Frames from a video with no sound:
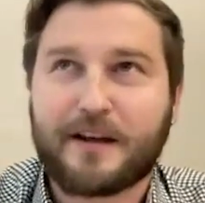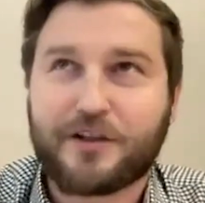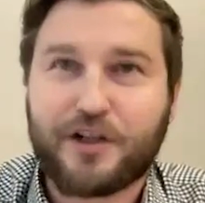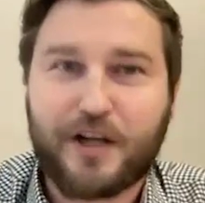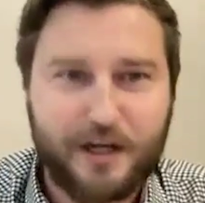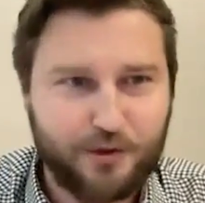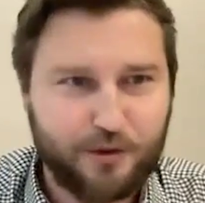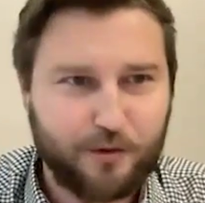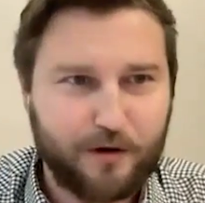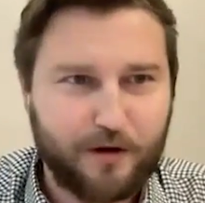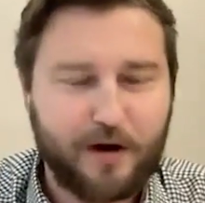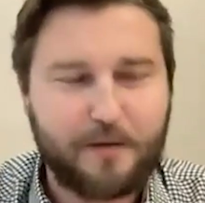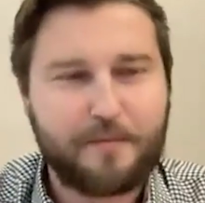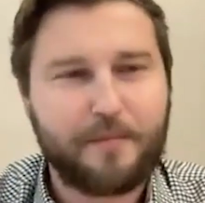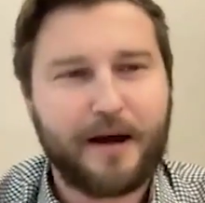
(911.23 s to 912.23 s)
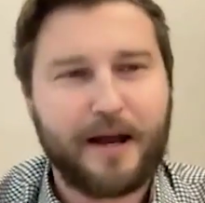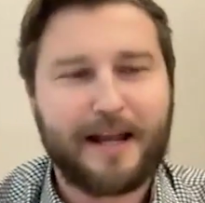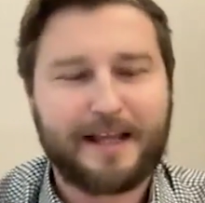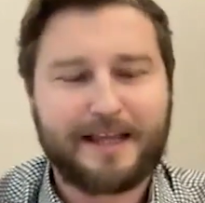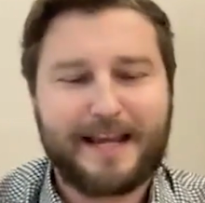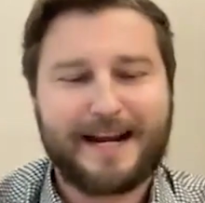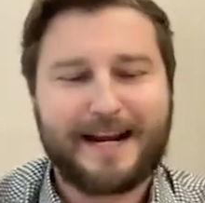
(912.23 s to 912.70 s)
a change order, but
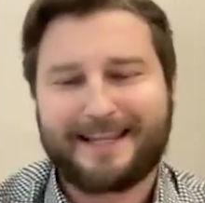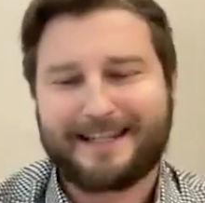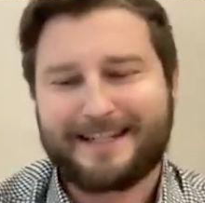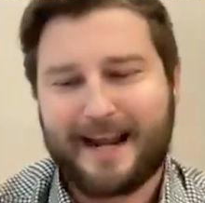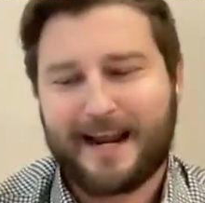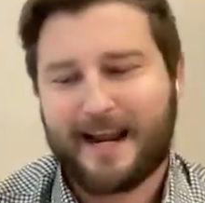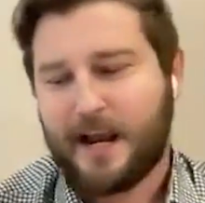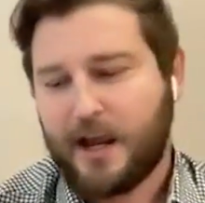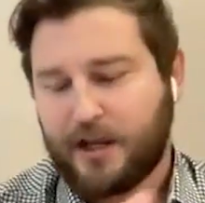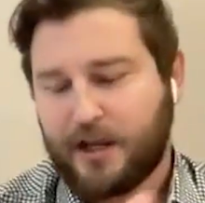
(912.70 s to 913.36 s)
at the end of the day,